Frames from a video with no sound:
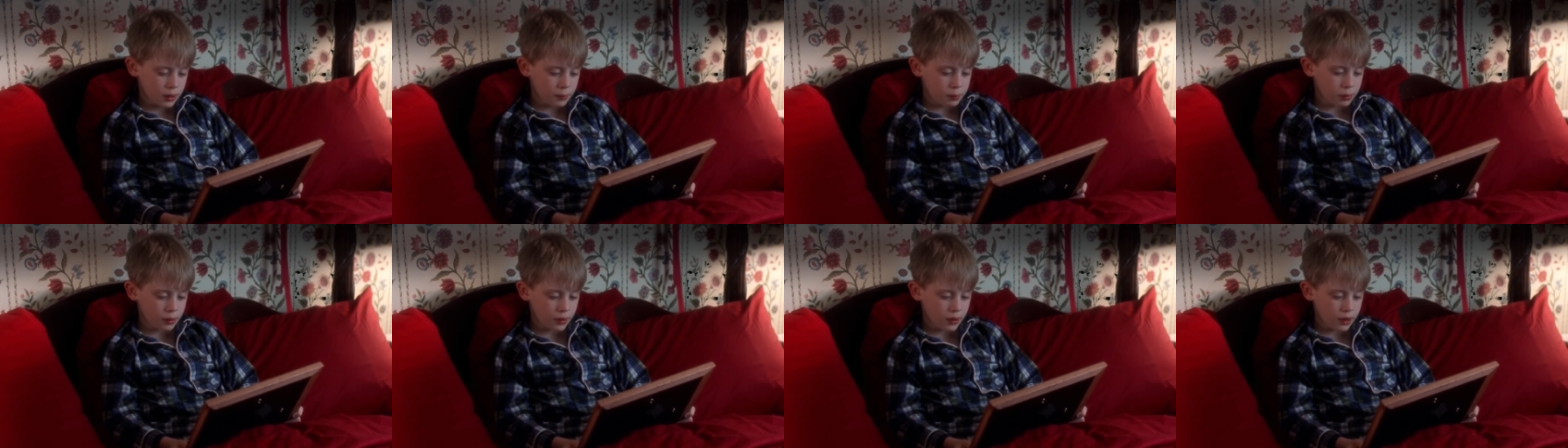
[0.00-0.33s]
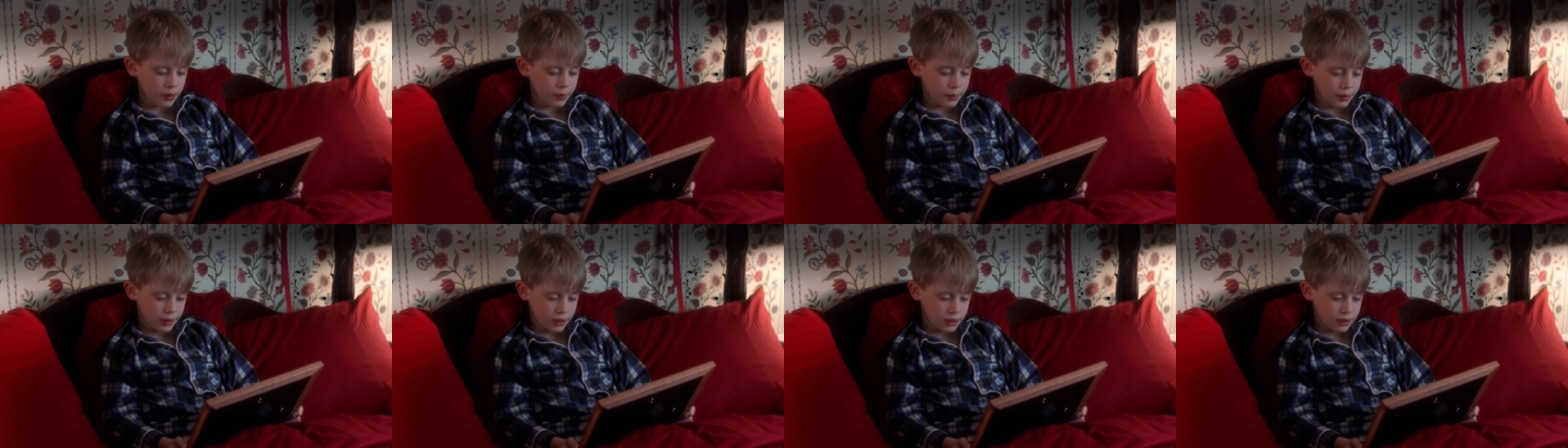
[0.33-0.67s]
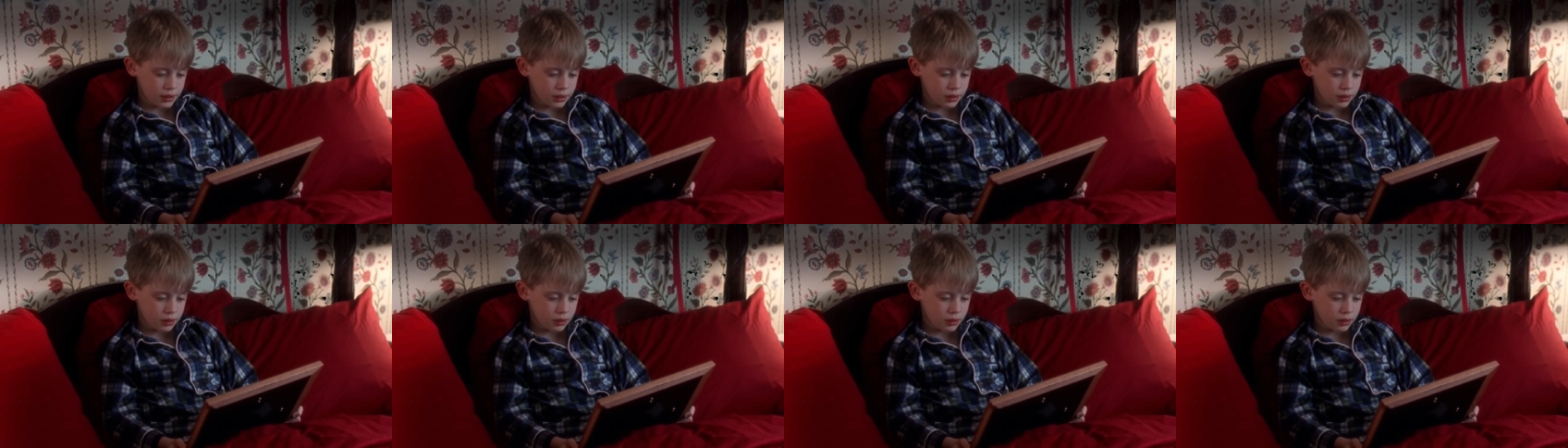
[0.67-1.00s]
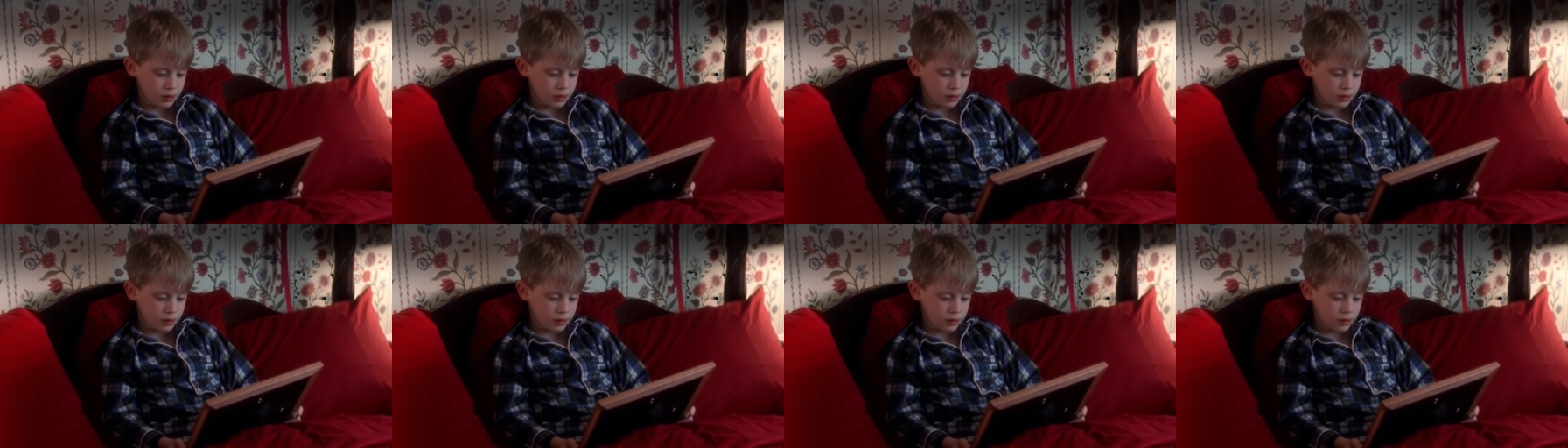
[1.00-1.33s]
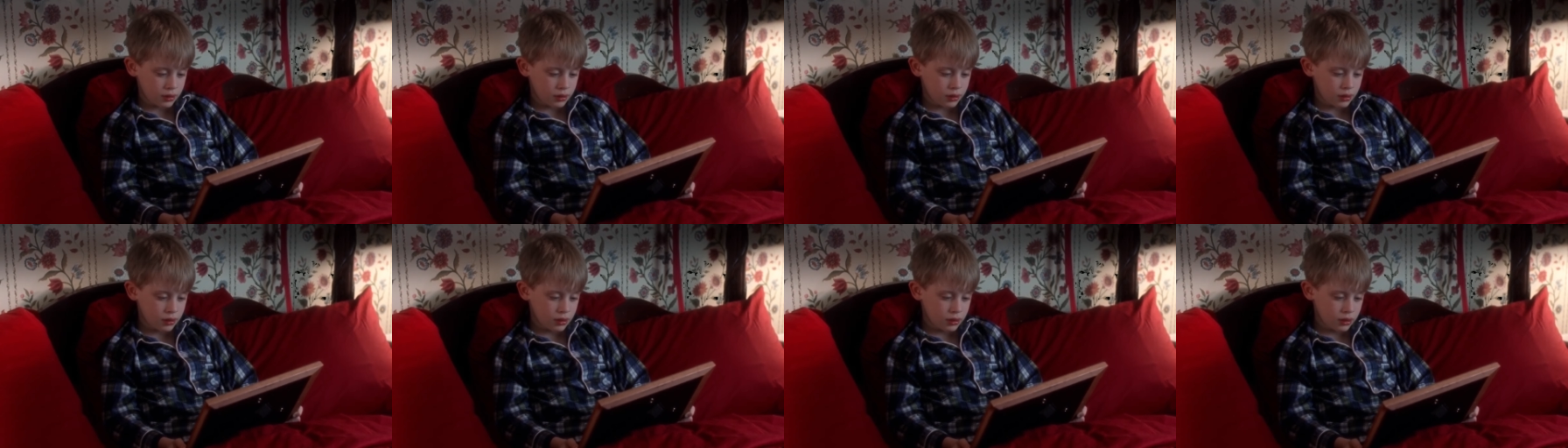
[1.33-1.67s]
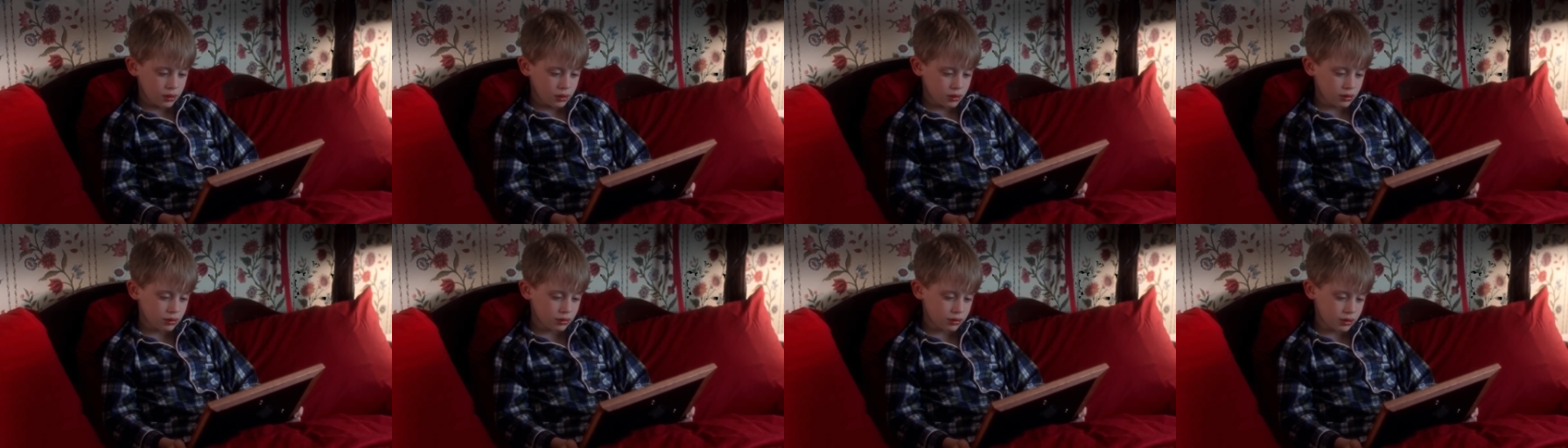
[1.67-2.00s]
I promise.
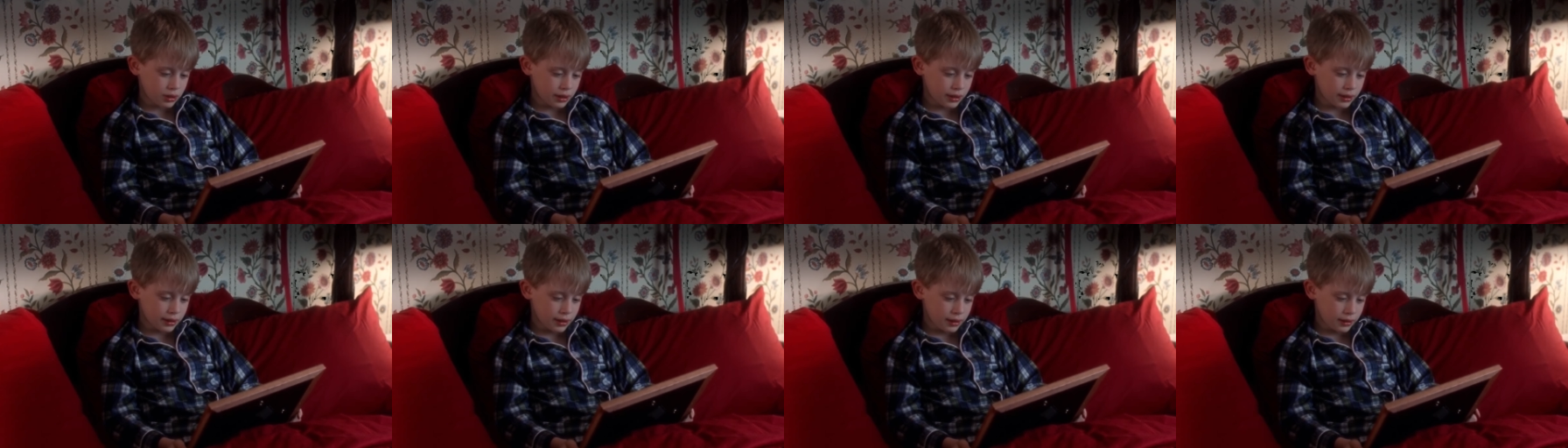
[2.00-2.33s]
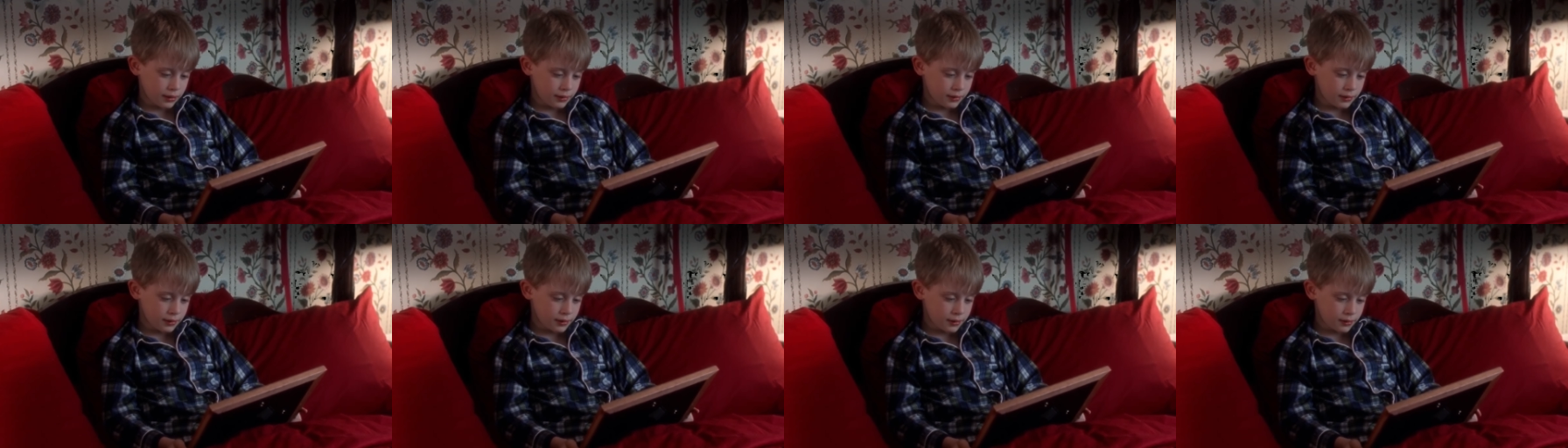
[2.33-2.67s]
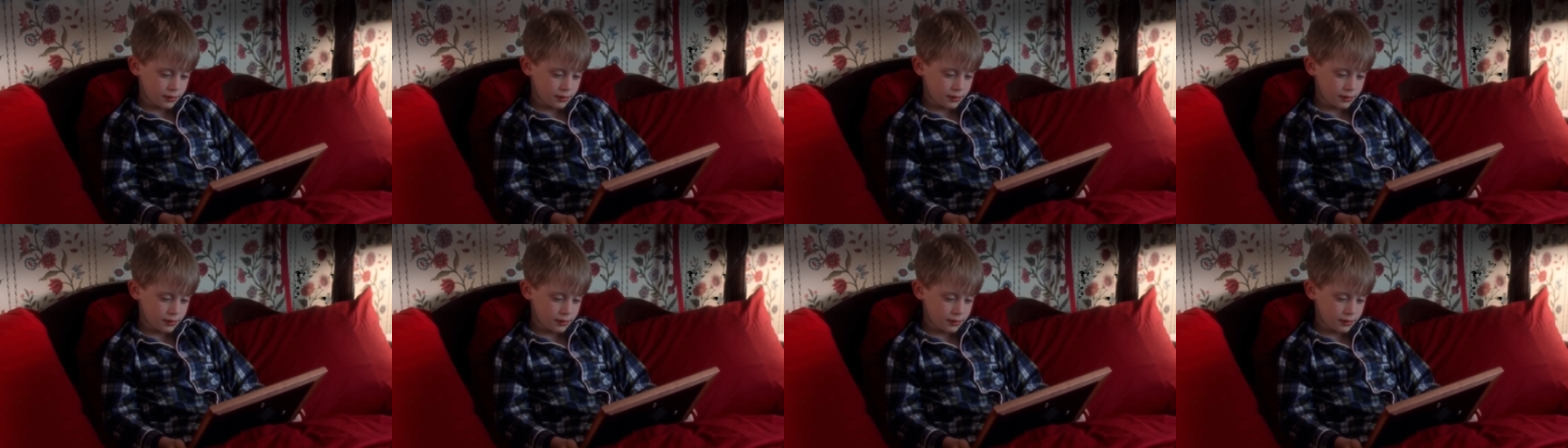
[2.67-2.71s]
Good night.